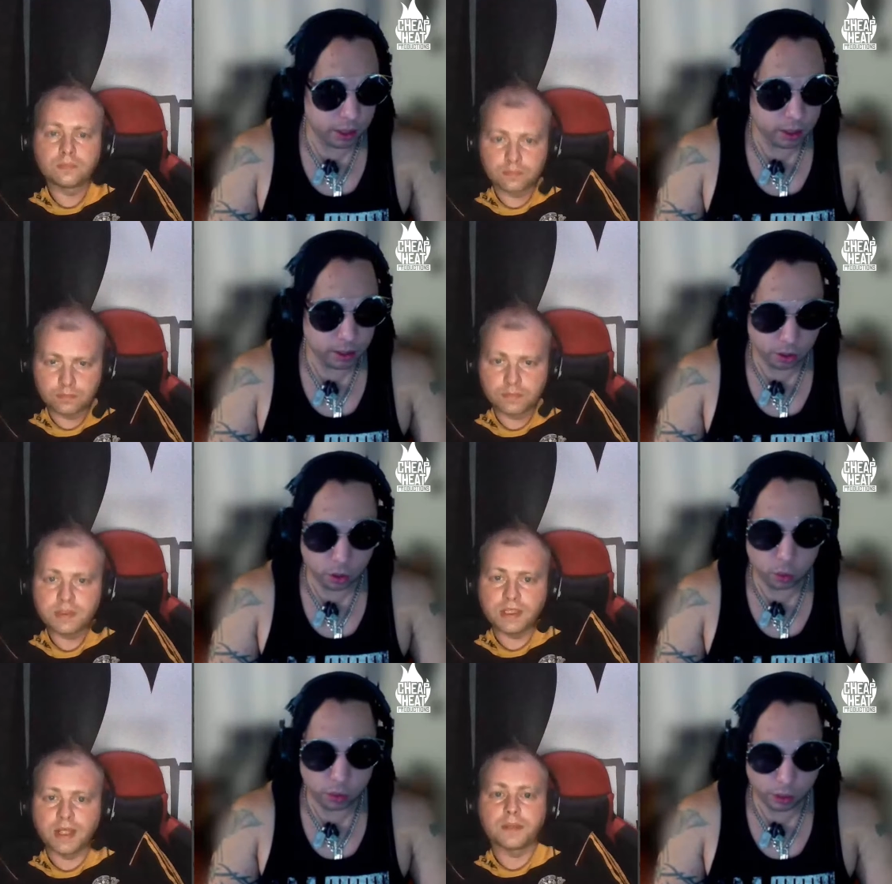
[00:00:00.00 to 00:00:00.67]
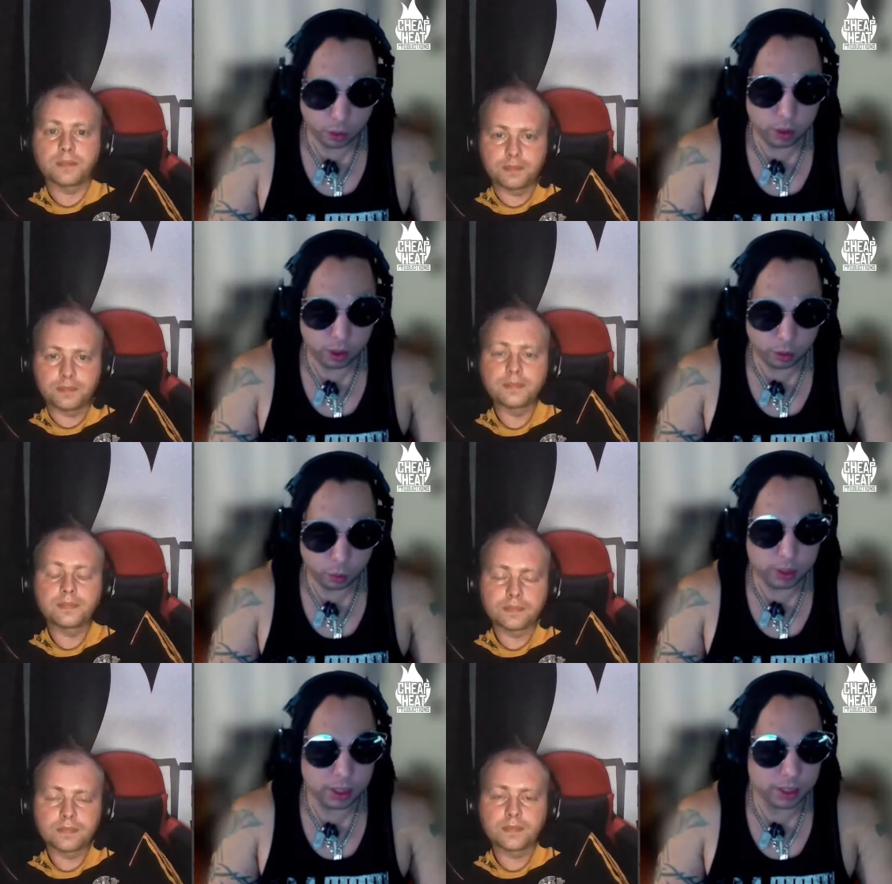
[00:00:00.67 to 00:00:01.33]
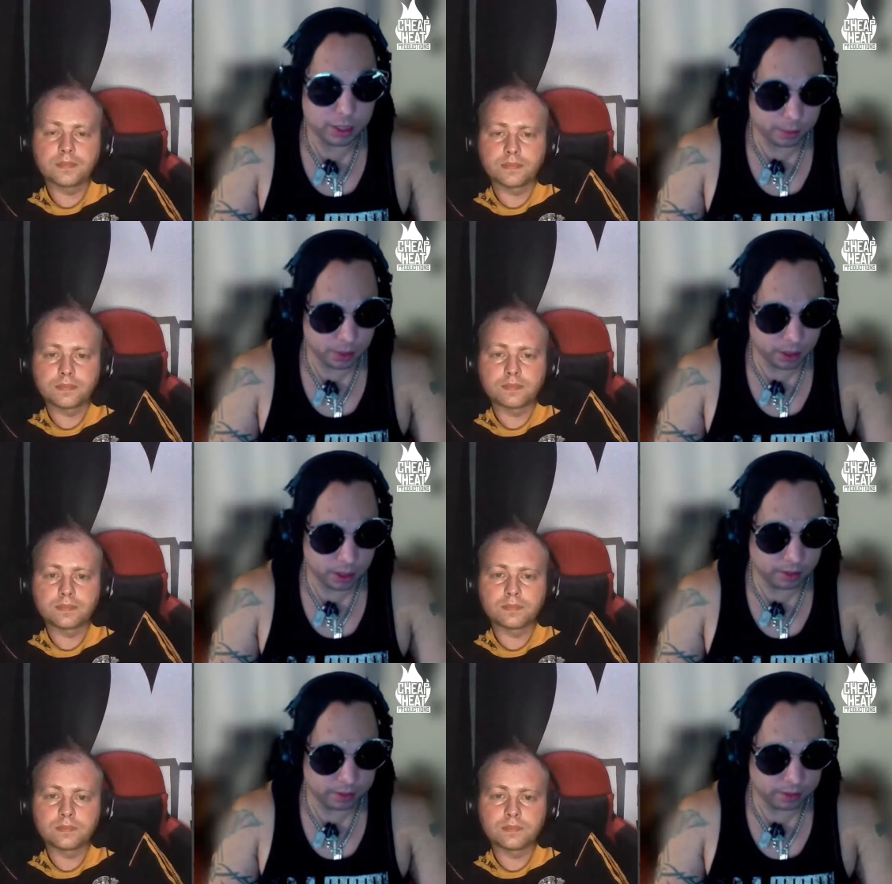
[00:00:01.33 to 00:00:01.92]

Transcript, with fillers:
Speaker 1: So we, yeah. we, we did some stuff.